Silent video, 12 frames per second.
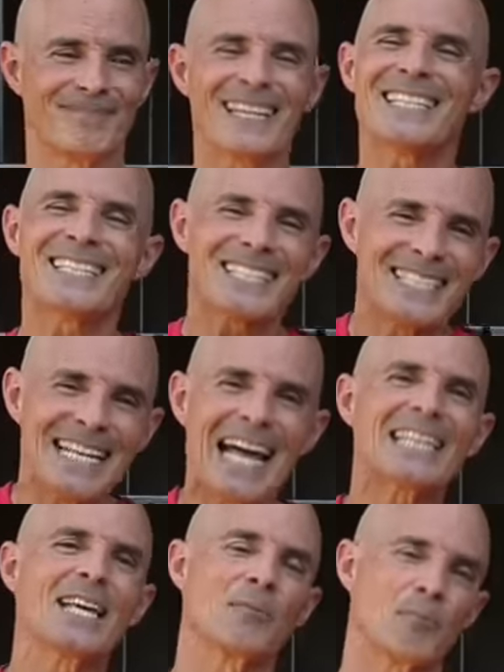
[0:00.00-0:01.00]
it's just not
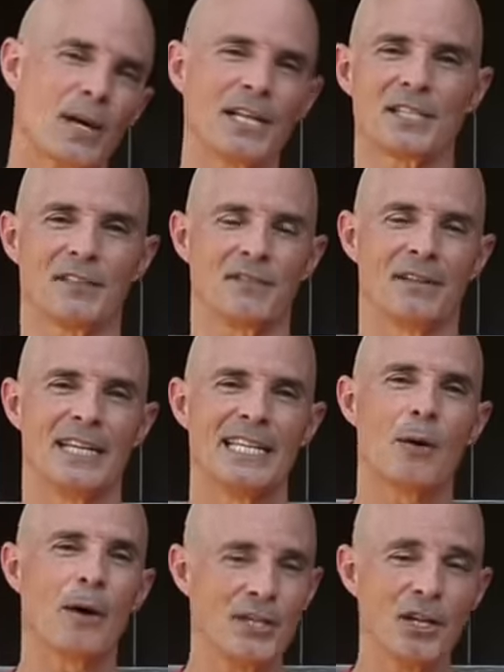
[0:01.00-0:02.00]
that impressive.
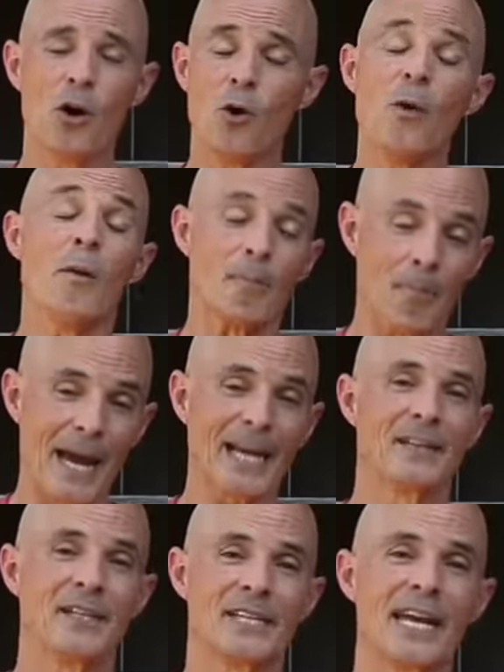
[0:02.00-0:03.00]
Now I know back
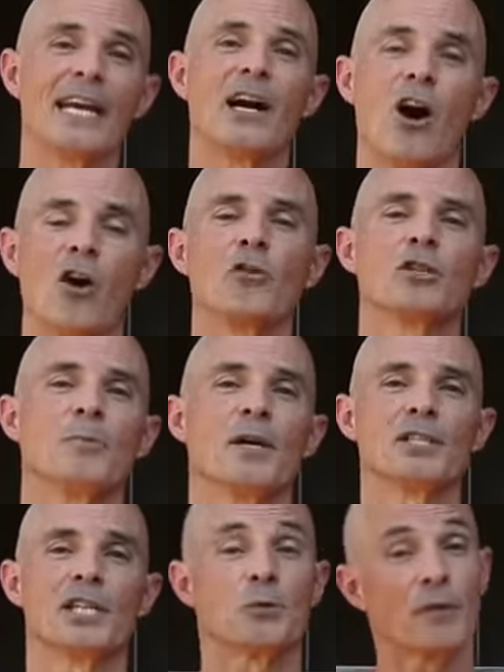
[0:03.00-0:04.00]
in the day, all those
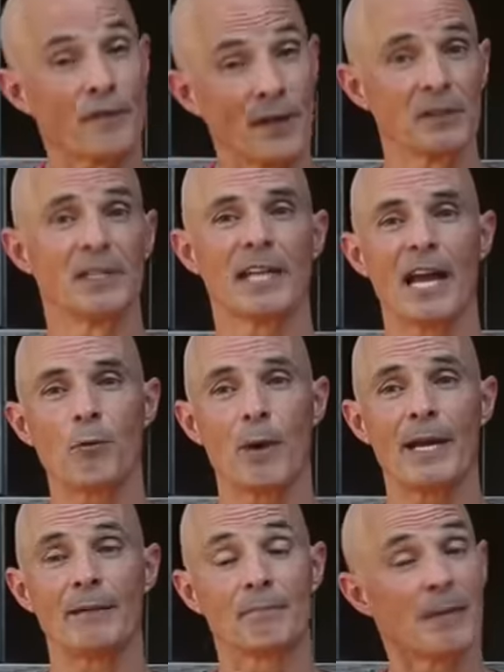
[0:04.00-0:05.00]
Mustangs were fairly
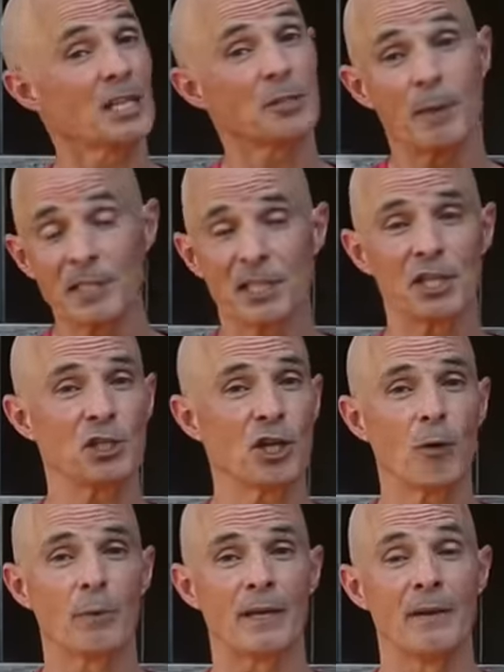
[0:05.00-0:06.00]
lightweight, especially a
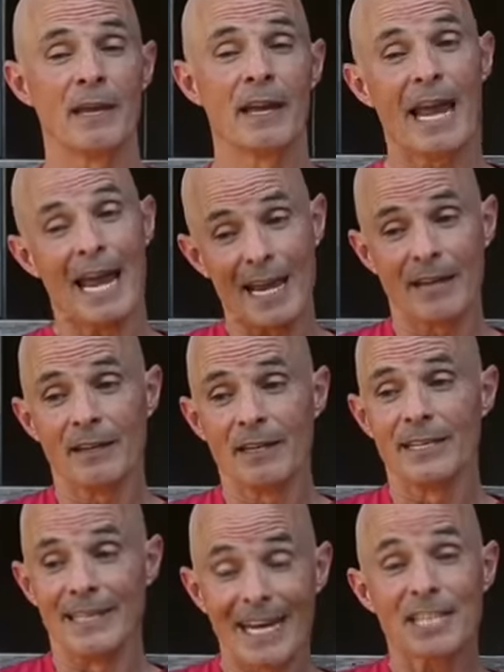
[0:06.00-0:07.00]
Shelby. And
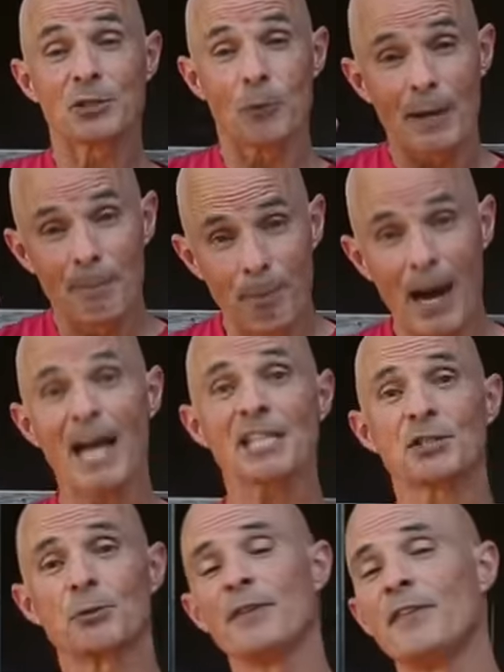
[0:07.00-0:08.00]
next to a Boss
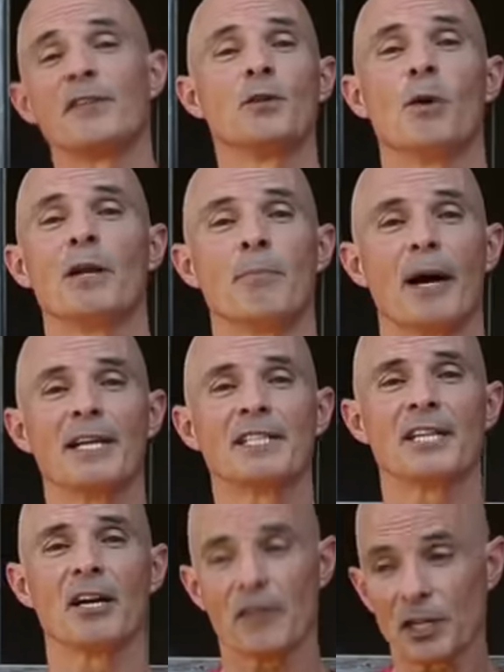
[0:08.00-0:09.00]
351 body
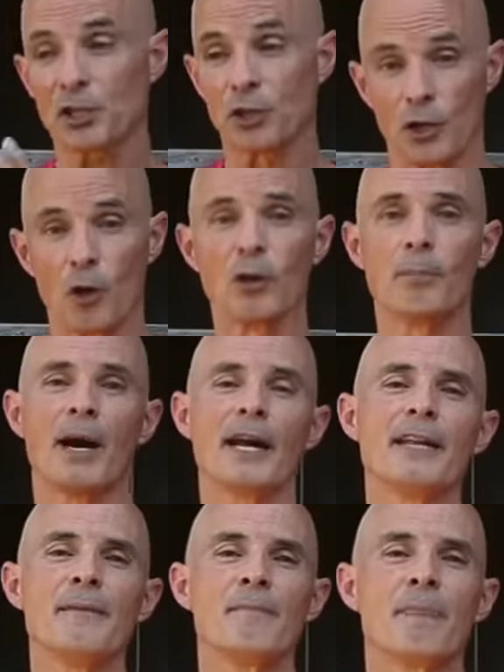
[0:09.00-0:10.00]
style, that Shinoda
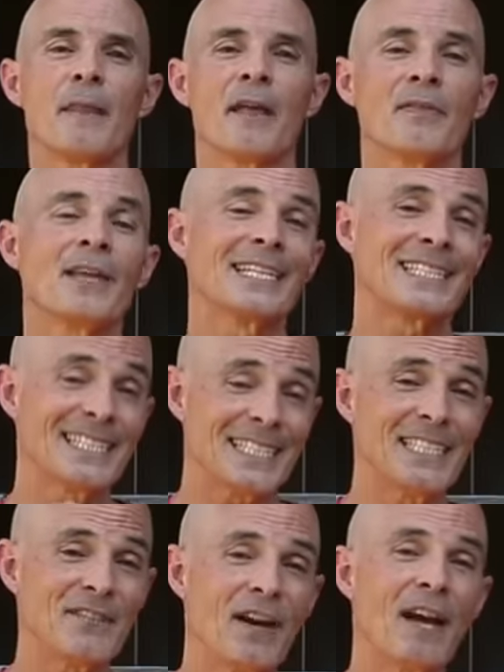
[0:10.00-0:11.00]
body, that
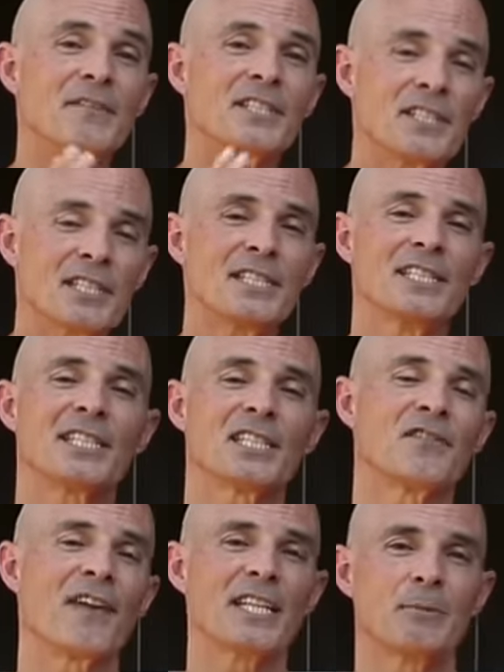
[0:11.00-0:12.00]
65 and
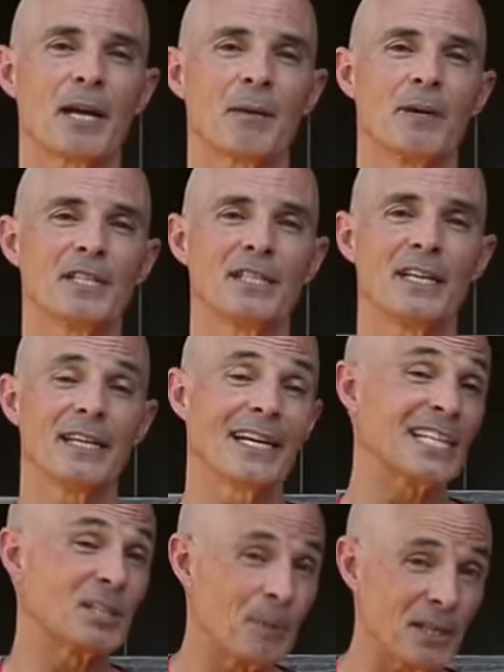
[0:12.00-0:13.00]
66 fastback Mustang,
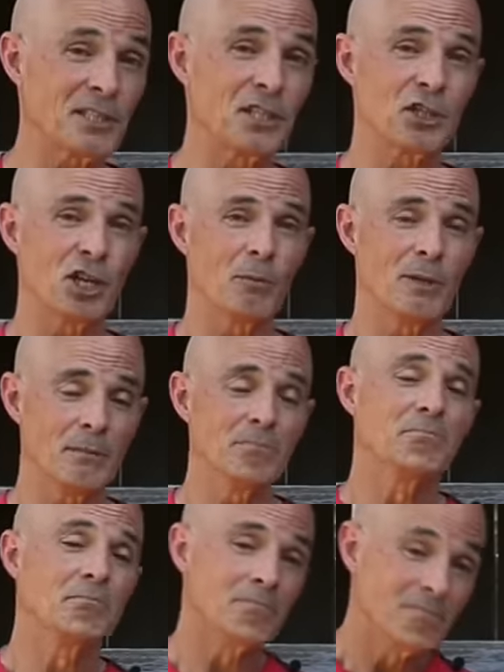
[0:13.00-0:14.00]
especially a Shelby,
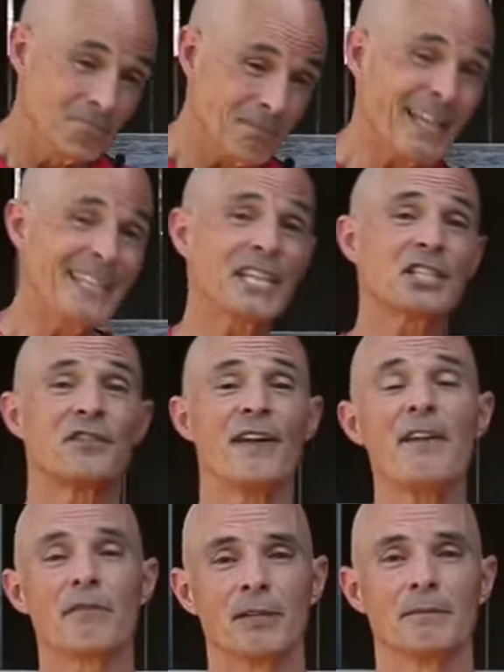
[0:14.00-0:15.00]
my next
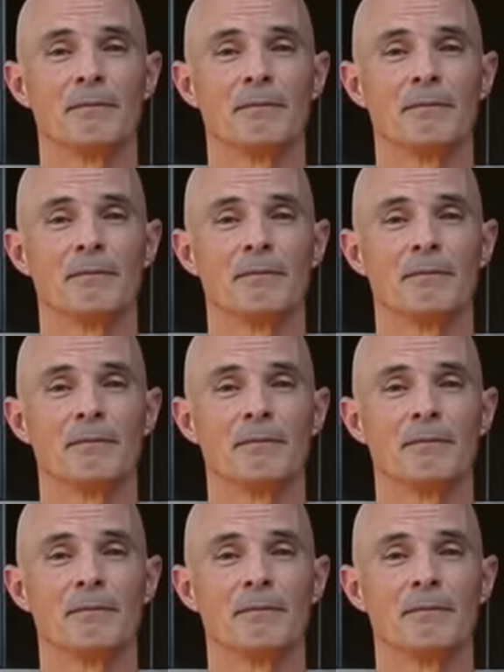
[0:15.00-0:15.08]
favorite.